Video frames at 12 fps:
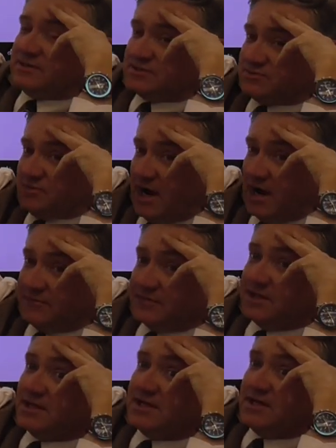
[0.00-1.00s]
that it's
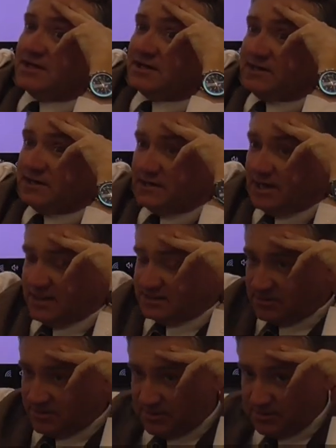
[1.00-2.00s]
traveling in a
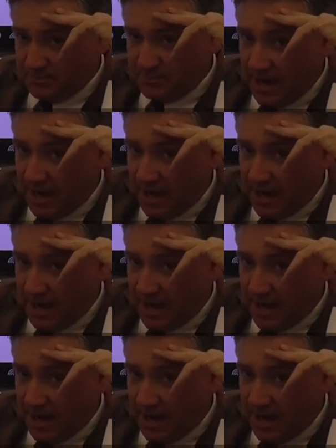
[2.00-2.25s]
circular